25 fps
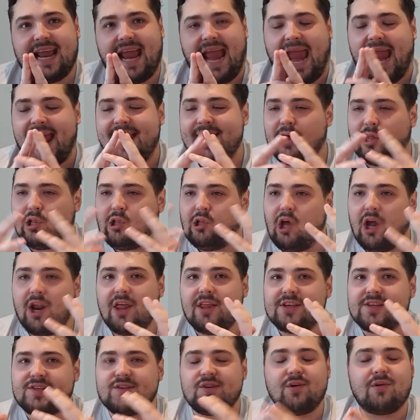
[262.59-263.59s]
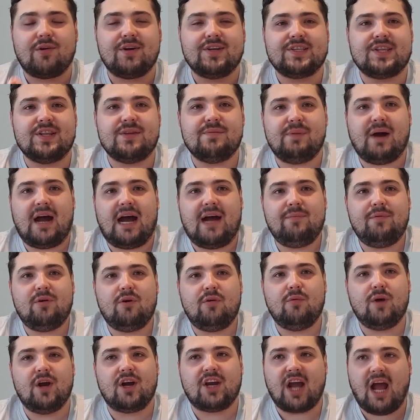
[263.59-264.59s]
and a lot of the stories in the
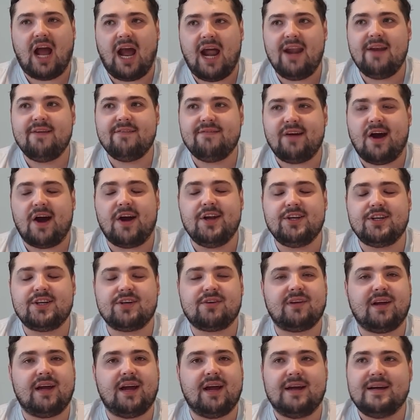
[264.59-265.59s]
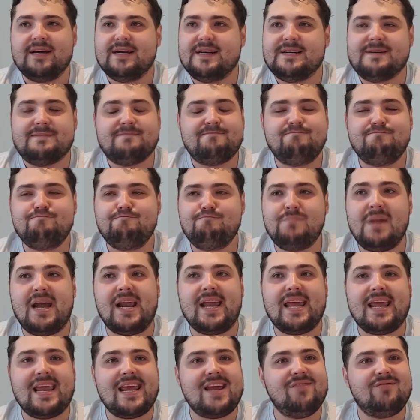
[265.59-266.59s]
Bible were kind of under a
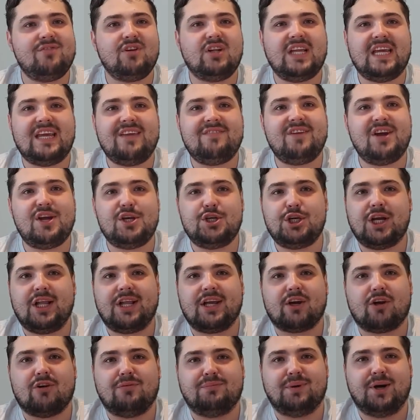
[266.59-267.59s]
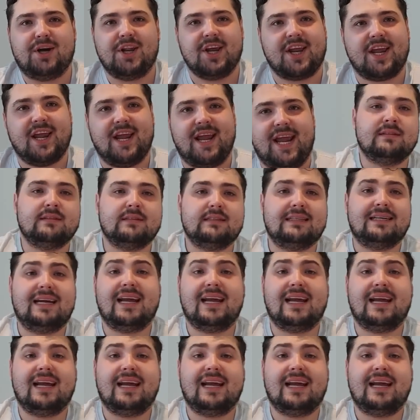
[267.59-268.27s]
medieval evangelical monarchy.